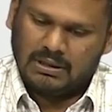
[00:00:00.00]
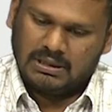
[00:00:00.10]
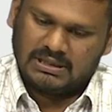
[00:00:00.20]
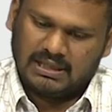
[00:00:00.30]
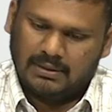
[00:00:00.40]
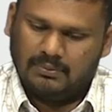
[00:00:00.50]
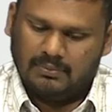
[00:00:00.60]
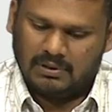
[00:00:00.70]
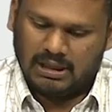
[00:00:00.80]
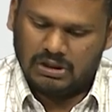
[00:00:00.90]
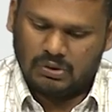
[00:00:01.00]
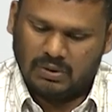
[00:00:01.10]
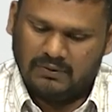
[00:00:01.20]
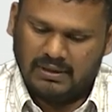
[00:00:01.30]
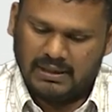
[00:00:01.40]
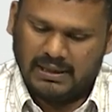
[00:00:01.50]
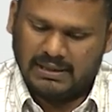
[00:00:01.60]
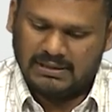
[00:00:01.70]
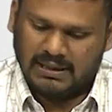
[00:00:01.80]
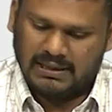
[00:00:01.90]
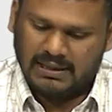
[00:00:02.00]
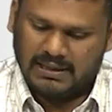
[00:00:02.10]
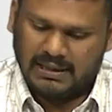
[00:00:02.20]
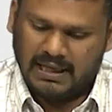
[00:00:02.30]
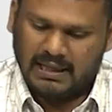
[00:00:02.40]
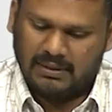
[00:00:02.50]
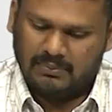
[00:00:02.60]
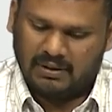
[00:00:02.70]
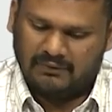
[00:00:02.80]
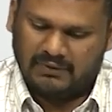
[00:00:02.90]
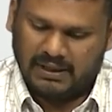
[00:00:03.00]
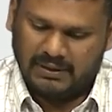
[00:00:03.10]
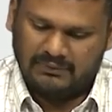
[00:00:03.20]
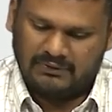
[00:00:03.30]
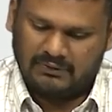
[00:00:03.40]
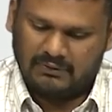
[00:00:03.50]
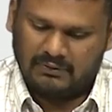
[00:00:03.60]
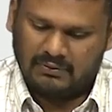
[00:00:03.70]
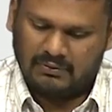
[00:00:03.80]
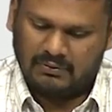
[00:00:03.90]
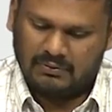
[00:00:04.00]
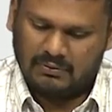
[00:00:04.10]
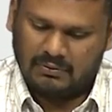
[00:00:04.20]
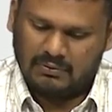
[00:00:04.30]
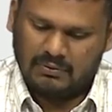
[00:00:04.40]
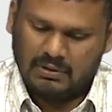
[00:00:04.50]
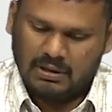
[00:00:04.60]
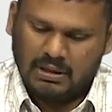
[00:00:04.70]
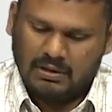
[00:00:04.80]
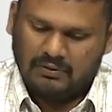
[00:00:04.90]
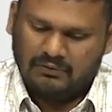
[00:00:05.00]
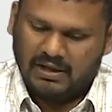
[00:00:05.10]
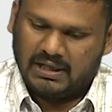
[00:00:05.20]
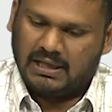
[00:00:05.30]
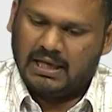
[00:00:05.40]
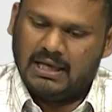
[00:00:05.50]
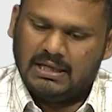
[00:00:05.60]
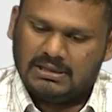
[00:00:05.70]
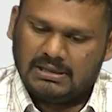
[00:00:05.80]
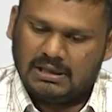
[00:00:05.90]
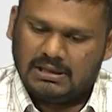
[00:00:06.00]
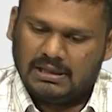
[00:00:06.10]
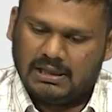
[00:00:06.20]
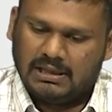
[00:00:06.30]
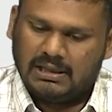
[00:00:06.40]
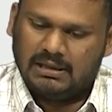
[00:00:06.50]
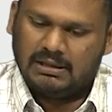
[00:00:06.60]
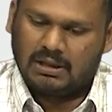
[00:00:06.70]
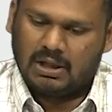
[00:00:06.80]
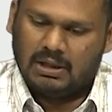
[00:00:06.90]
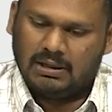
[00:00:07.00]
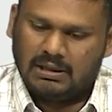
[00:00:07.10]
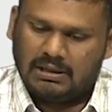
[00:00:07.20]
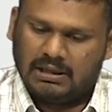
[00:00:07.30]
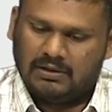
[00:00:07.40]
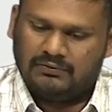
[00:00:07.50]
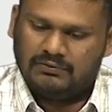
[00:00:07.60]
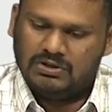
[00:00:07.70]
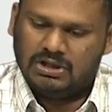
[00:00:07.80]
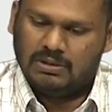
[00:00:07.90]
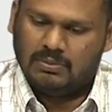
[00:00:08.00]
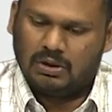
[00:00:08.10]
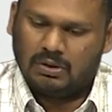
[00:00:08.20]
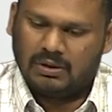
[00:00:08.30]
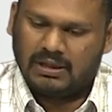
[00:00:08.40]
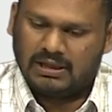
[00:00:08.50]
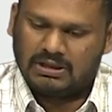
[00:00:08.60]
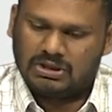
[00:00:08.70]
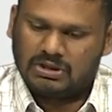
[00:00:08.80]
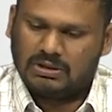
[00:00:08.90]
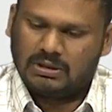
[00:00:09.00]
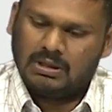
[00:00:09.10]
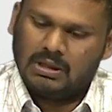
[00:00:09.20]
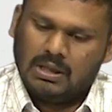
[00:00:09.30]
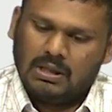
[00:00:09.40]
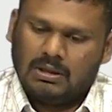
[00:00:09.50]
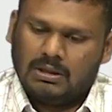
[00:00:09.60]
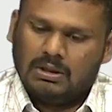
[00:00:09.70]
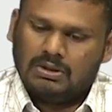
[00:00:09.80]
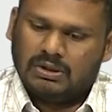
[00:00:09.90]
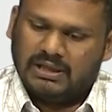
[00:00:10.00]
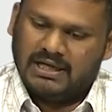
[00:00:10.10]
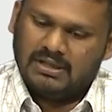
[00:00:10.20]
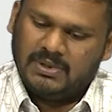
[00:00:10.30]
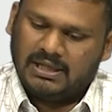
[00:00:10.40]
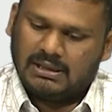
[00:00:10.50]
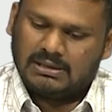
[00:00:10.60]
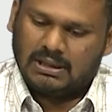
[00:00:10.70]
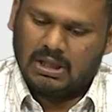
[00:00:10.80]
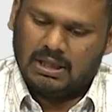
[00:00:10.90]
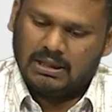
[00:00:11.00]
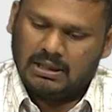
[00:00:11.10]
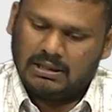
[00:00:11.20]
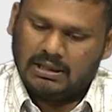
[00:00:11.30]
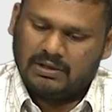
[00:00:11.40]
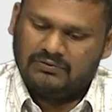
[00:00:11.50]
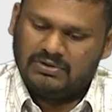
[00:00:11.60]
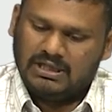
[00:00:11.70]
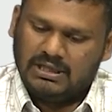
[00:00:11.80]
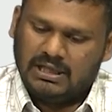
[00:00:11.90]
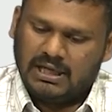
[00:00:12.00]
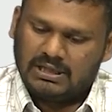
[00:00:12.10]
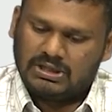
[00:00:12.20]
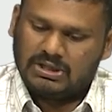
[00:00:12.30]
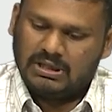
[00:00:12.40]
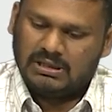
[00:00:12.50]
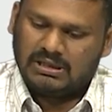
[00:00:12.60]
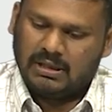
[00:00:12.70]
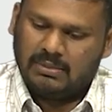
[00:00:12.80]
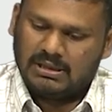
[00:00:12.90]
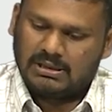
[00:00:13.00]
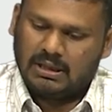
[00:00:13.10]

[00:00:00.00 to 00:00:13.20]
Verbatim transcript: the sum runs over exactly k number of times, where k is exactly the cardinality of G modulo H. So, that is because the cardinality of G H is same as